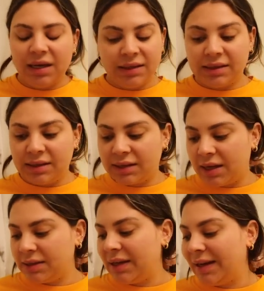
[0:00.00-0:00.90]
It's
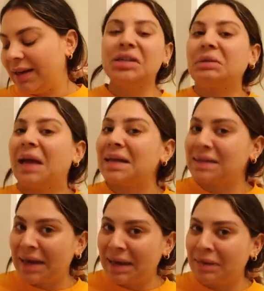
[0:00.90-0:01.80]
disgusting. So last
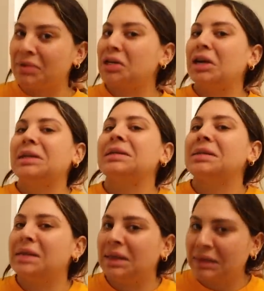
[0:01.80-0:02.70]
night I was starting to
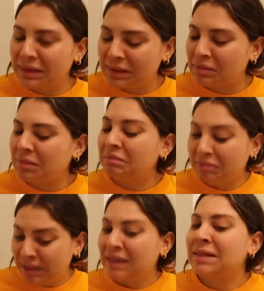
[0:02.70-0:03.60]
see some
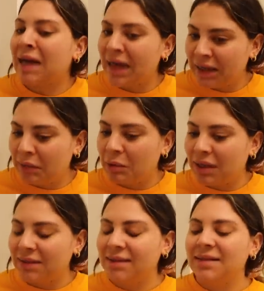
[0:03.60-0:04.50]
dying
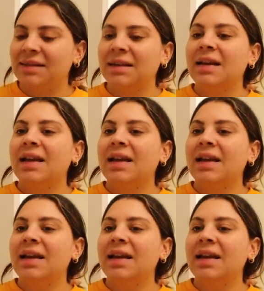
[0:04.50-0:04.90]
ones,